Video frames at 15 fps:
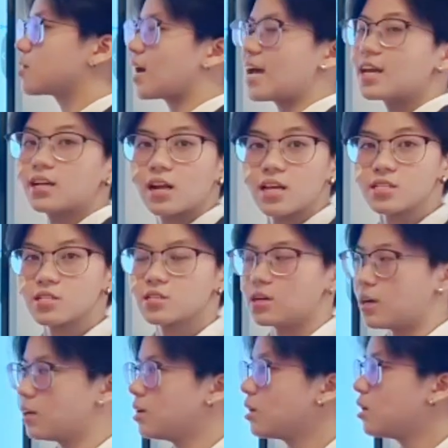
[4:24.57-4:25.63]
K
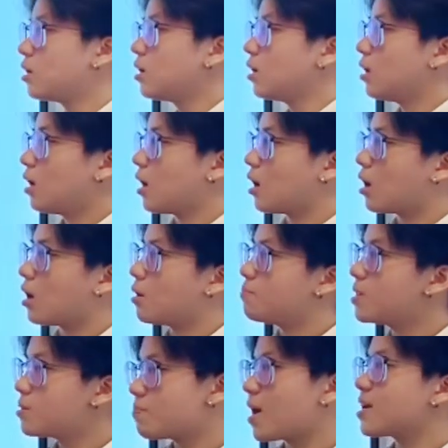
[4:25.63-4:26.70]
cluster,
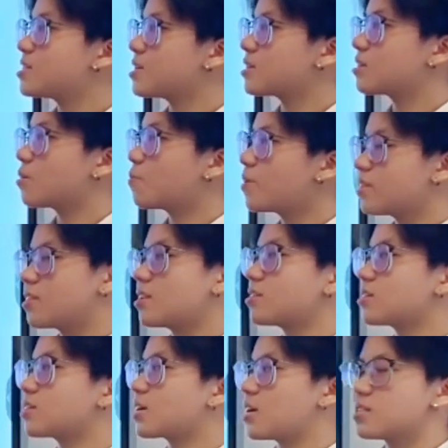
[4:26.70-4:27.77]
minimizing the
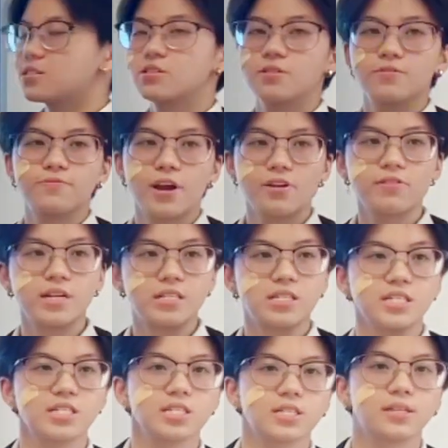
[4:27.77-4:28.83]
within cluster
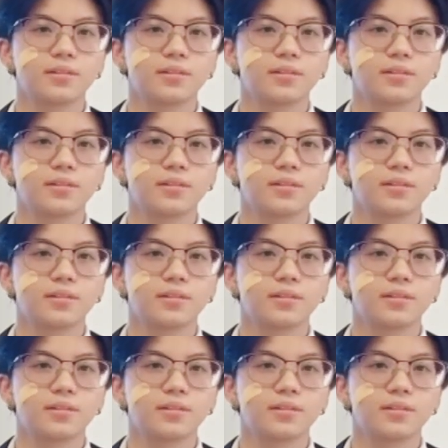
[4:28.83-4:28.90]
variance.